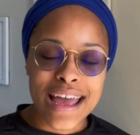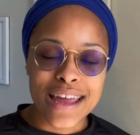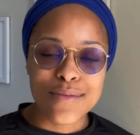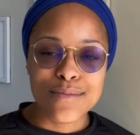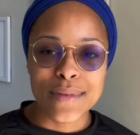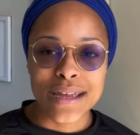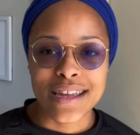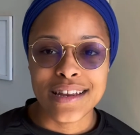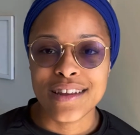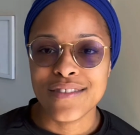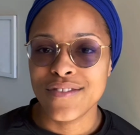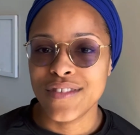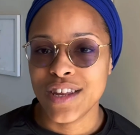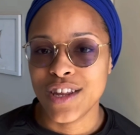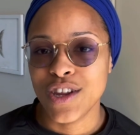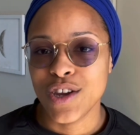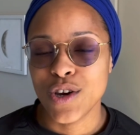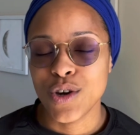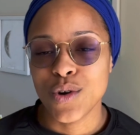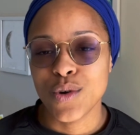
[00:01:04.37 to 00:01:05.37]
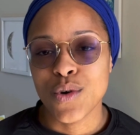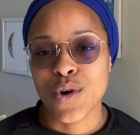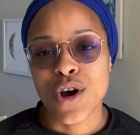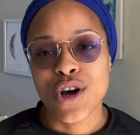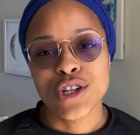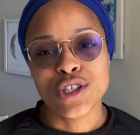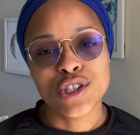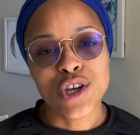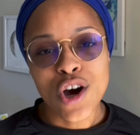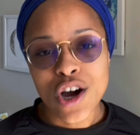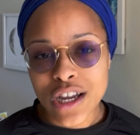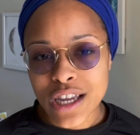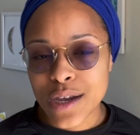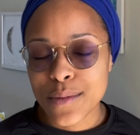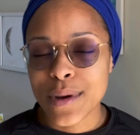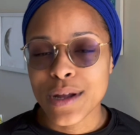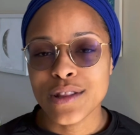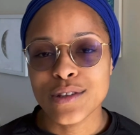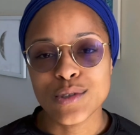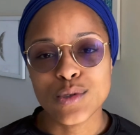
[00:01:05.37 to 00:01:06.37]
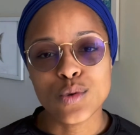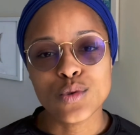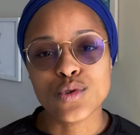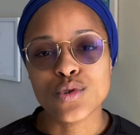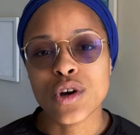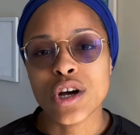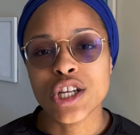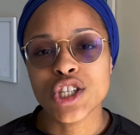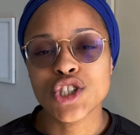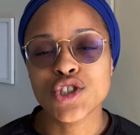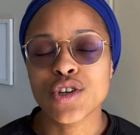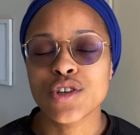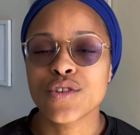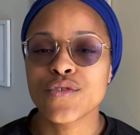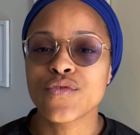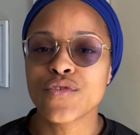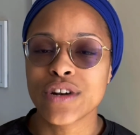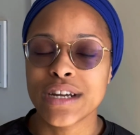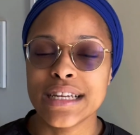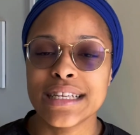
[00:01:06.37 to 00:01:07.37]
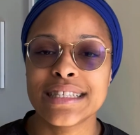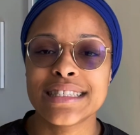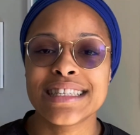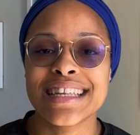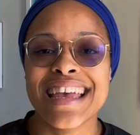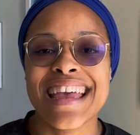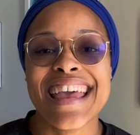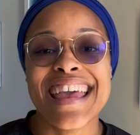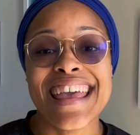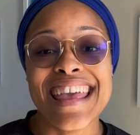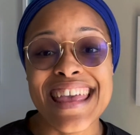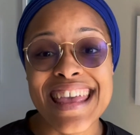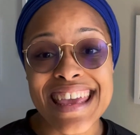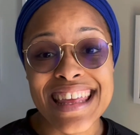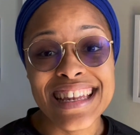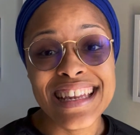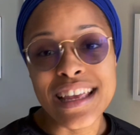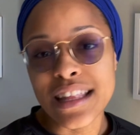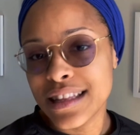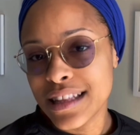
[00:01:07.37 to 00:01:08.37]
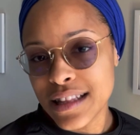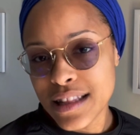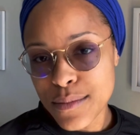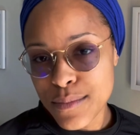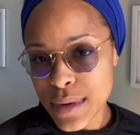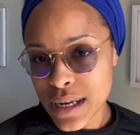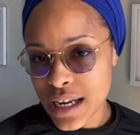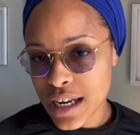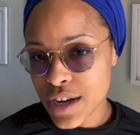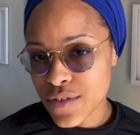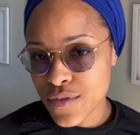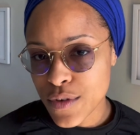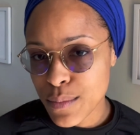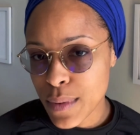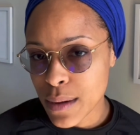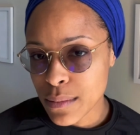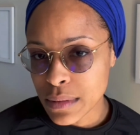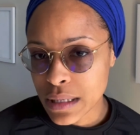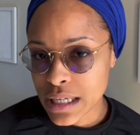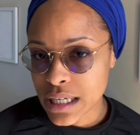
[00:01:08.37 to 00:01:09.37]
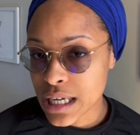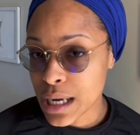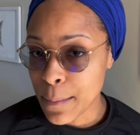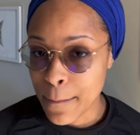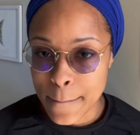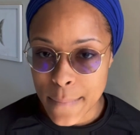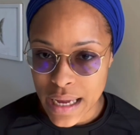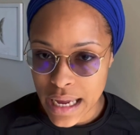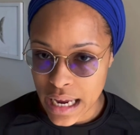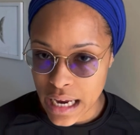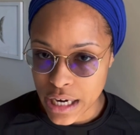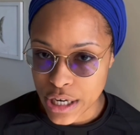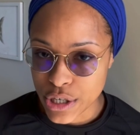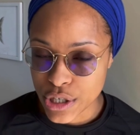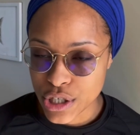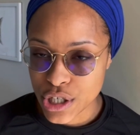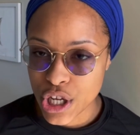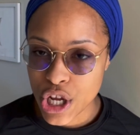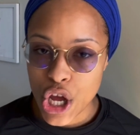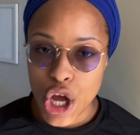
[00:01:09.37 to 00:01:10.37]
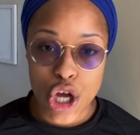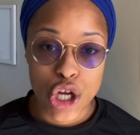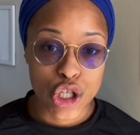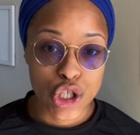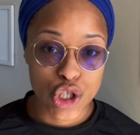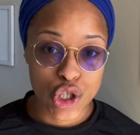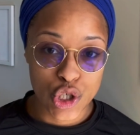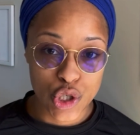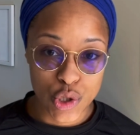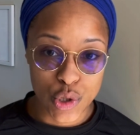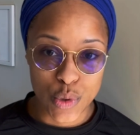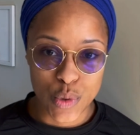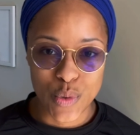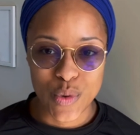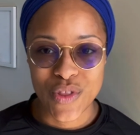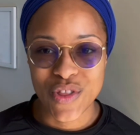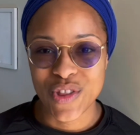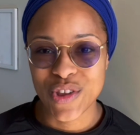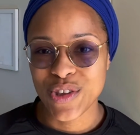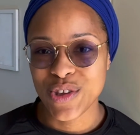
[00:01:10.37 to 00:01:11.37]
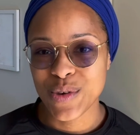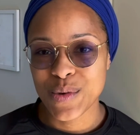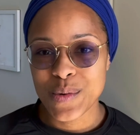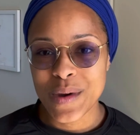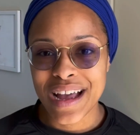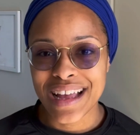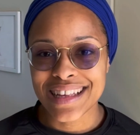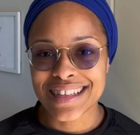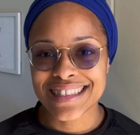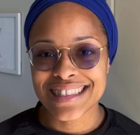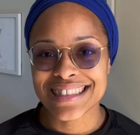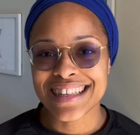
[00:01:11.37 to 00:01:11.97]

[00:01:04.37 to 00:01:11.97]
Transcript: made a video talking about the social construct of race in the Dominican Republic compared to the US.